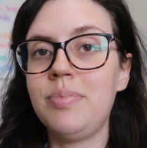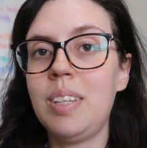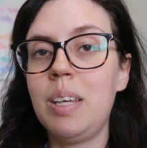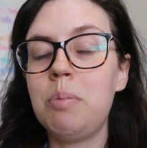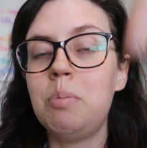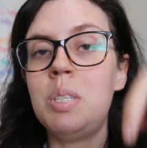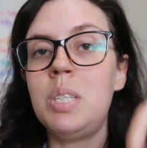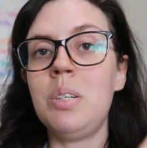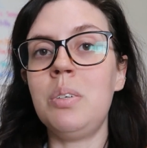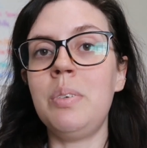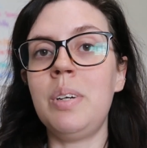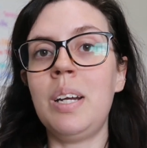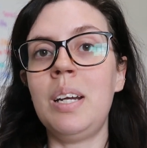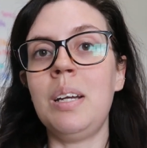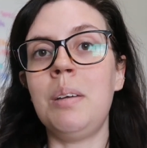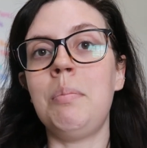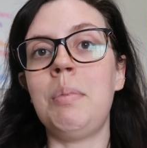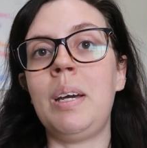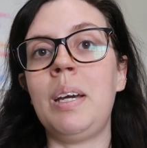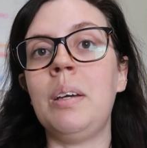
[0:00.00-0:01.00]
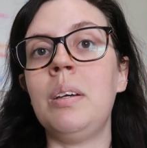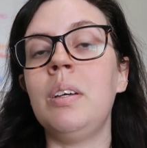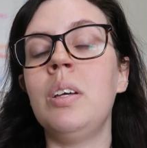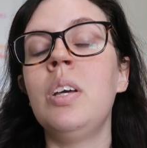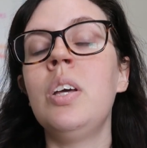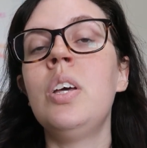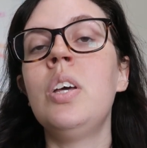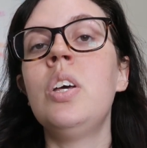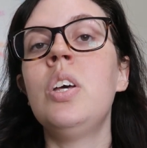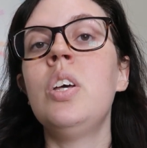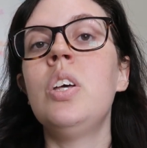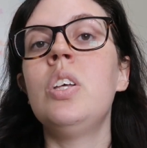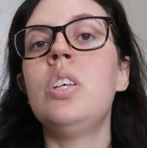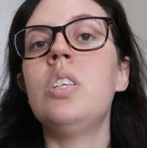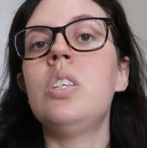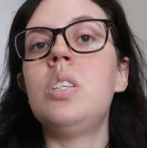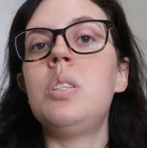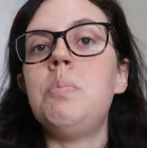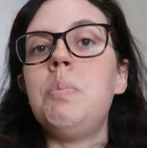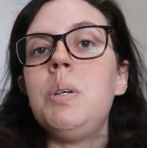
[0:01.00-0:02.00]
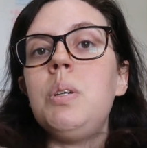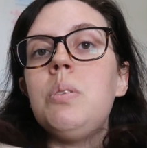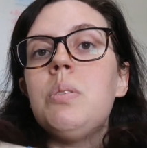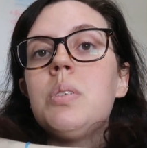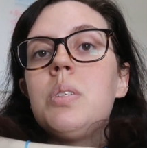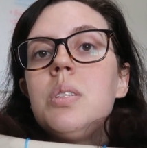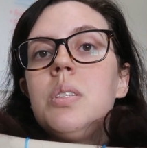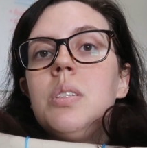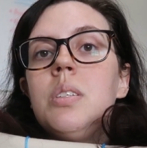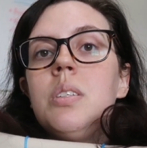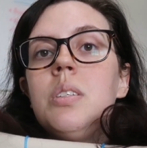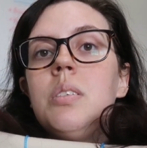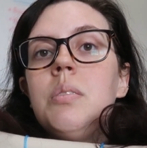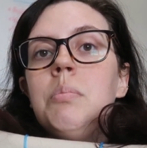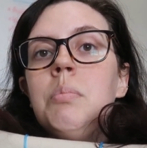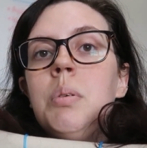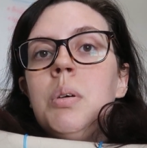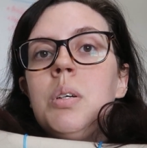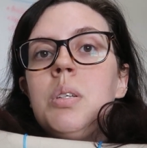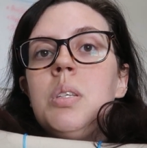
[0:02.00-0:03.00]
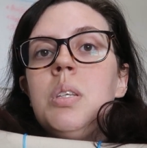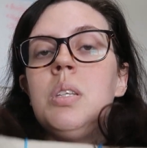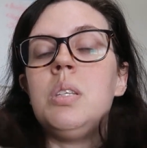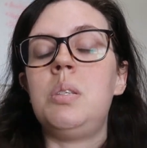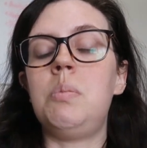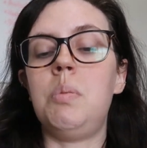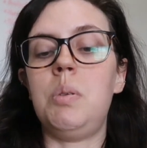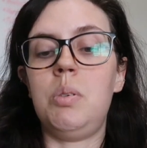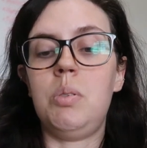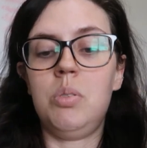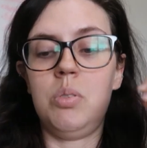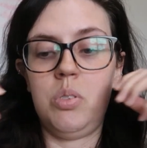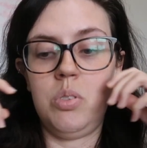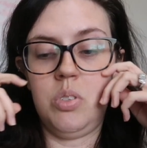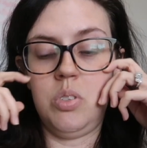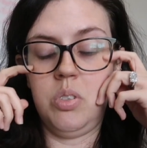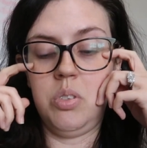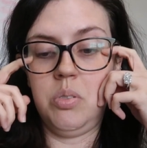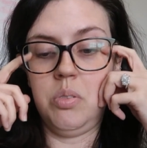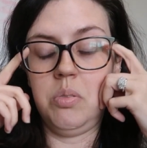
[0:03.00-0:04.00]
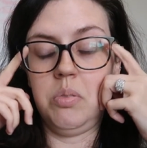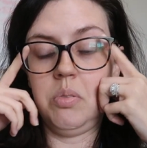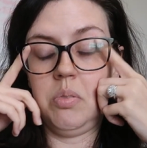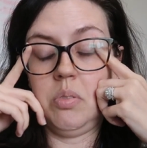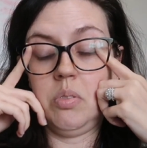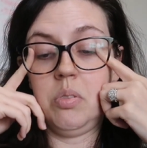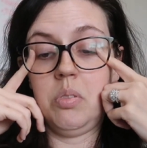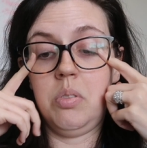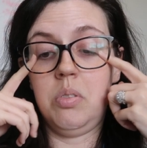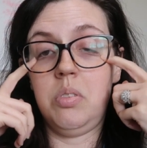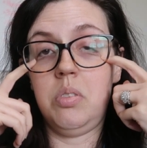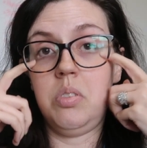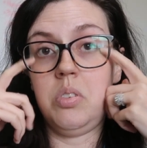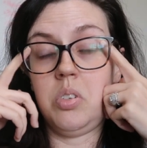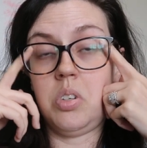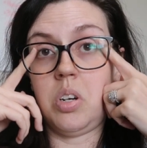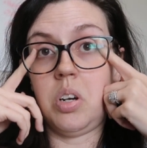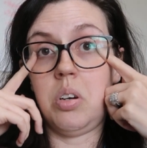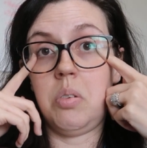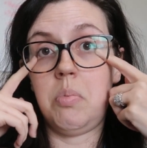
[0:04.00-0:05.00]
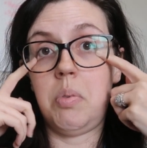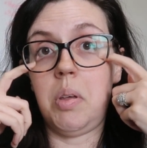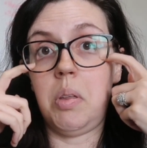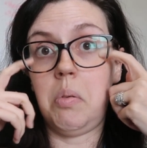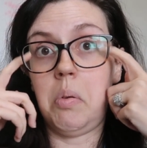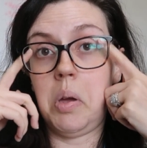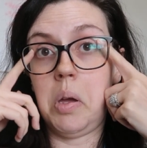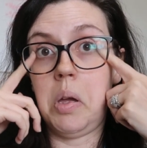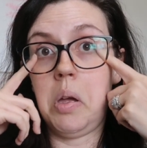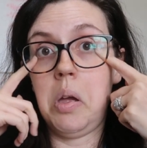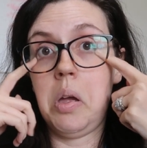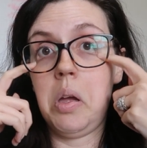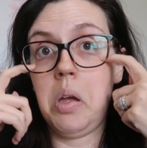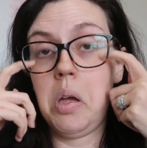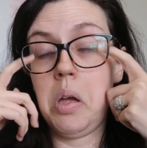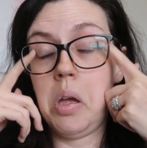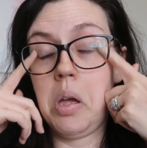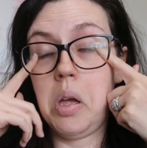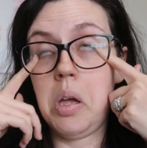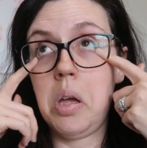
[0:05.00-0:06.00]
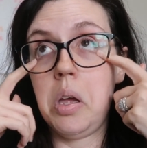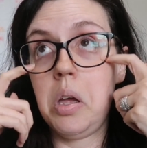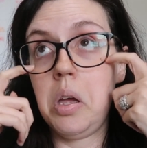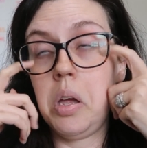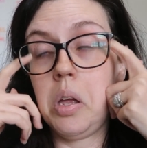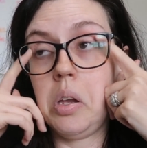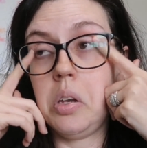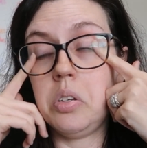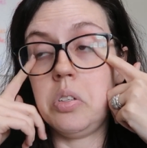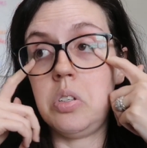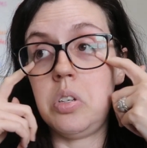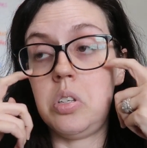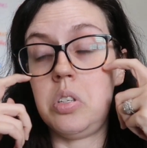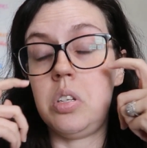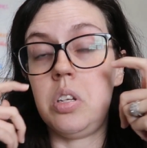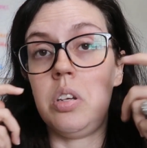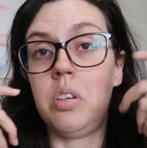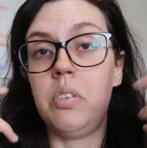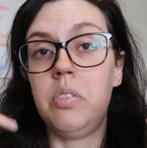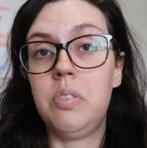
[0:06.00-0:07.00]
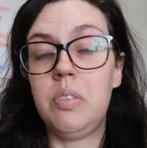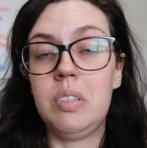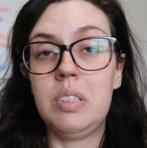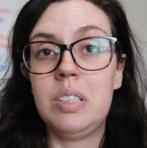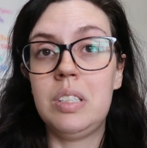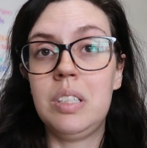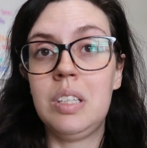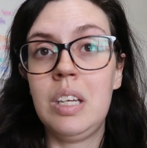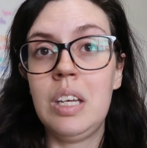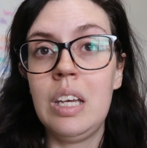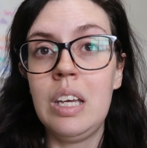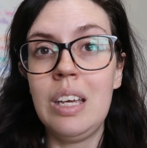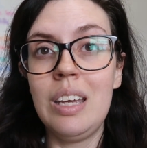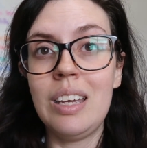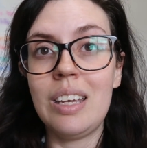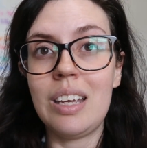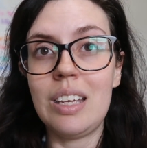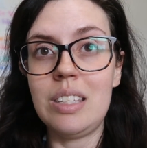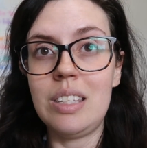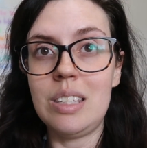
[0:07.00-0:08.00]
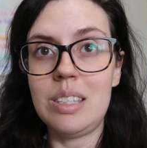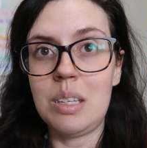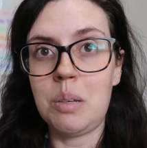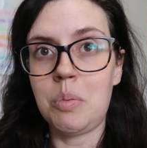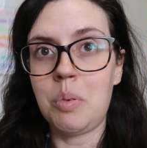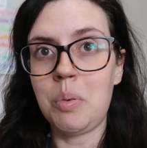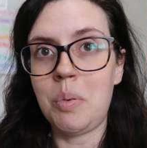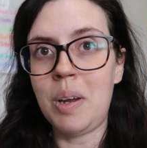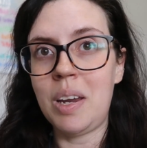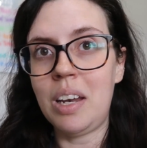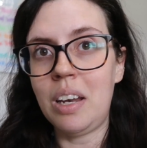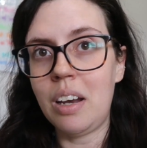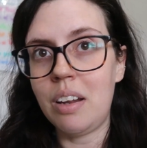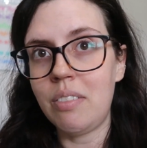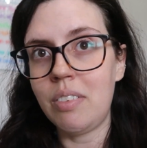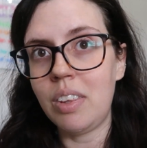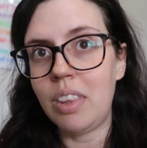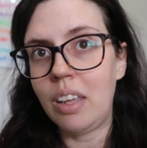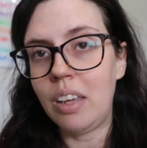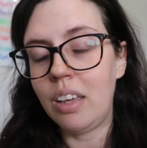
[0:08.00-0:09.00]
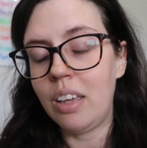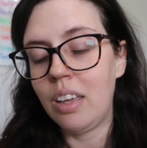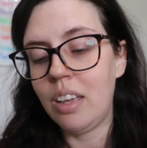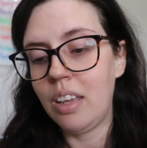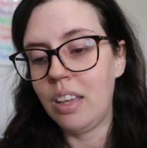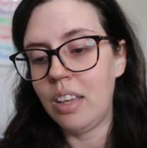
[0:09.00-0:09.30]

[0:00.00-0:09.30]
I'm still wearing my Spooks, Books and Spooks shirt, by the way. Just to, because it's rain and everything.